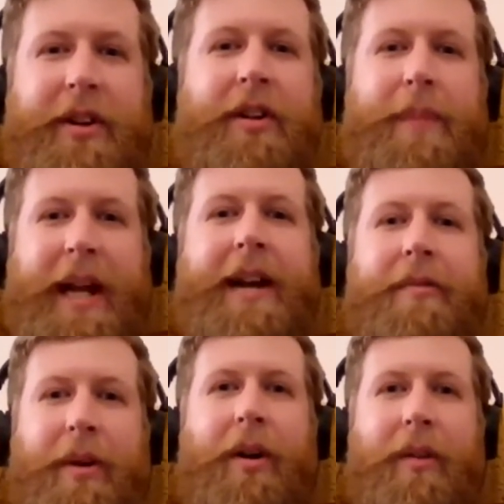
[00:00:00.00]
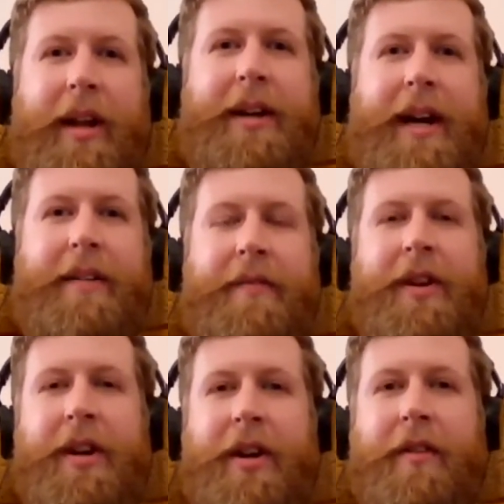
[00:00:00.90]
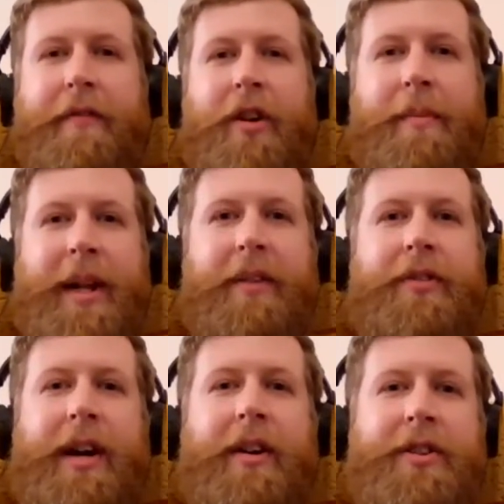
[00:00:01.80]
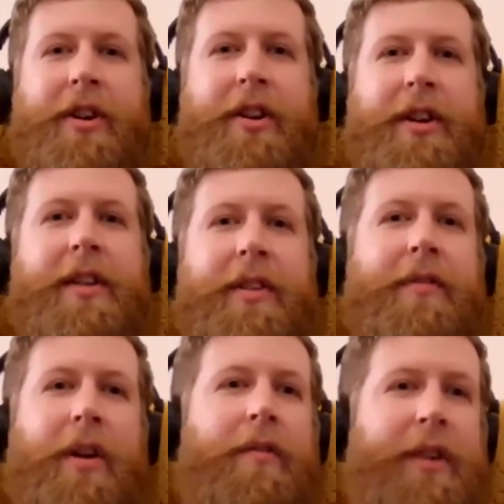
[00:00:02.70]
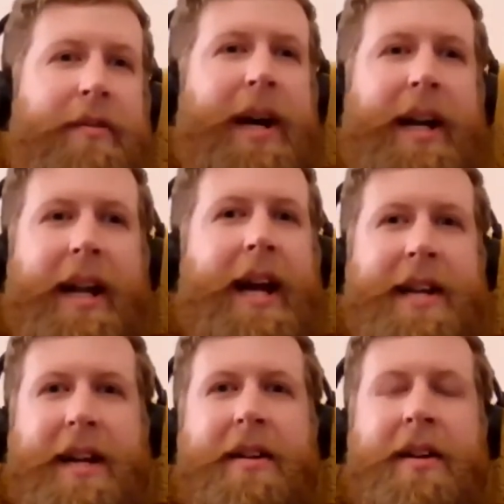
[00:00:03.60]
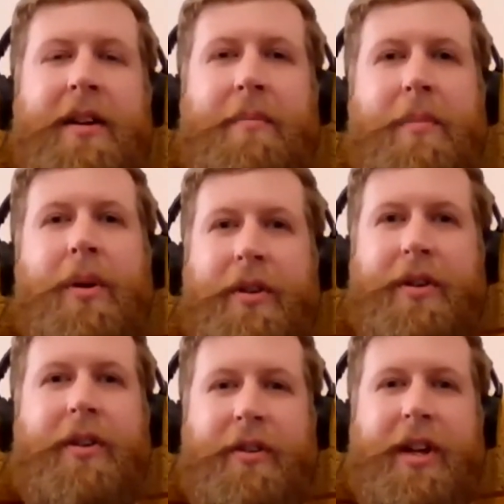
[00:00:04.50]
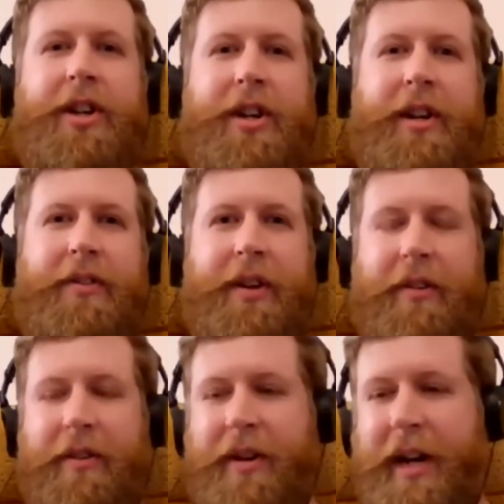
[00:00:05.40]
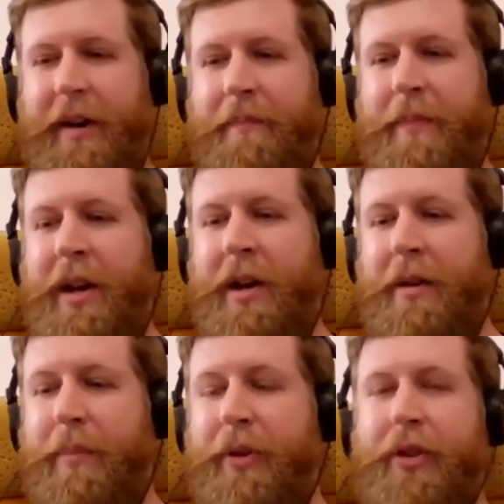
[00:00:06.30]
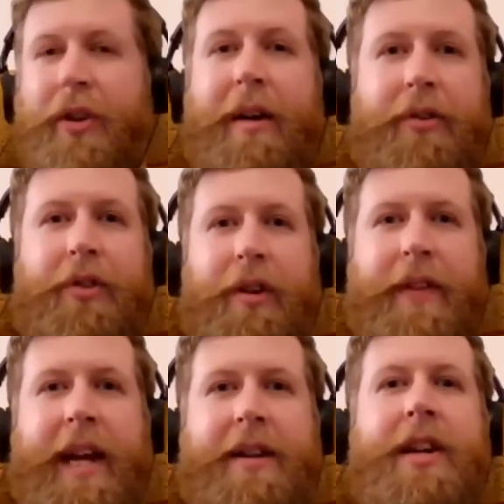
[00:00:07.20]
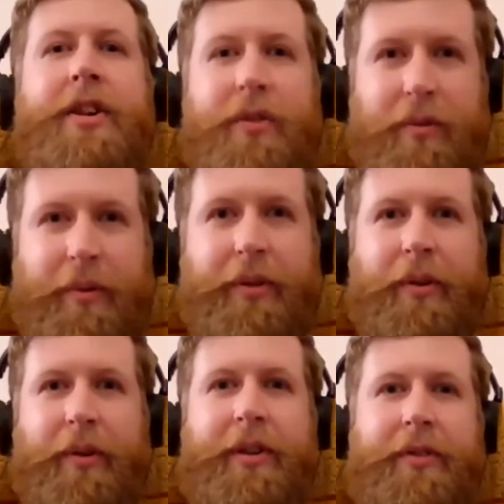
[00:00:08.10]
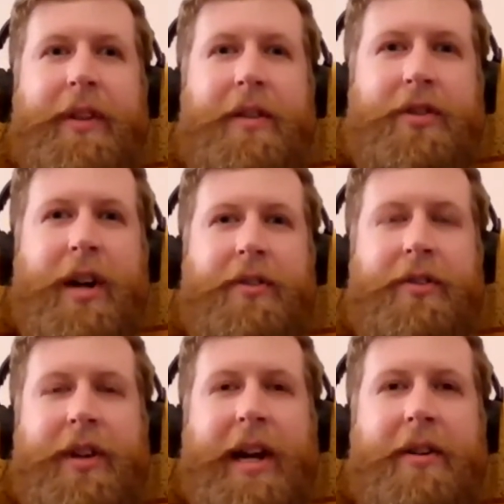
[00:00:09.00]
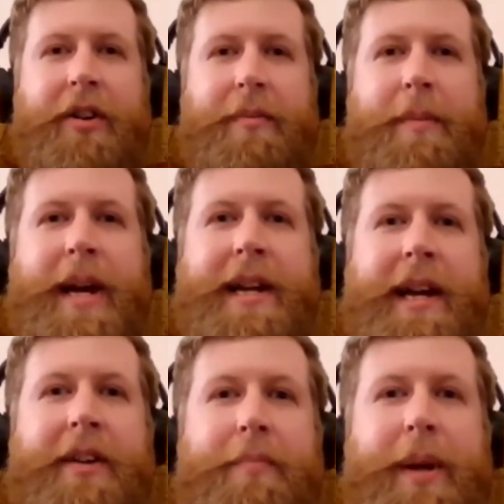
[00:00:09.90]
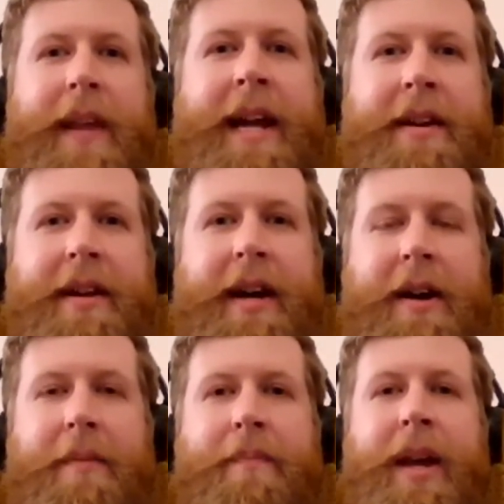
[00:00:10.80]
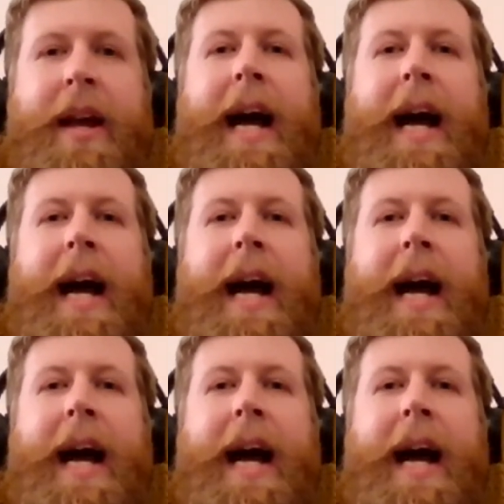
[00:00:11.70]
You know, it played a role in kind of confirming that serotonin is involved in regulating mood and cognition and so on. Um, but so that was sort of the initial thought is that these drugs are psychotomimetics. But then um,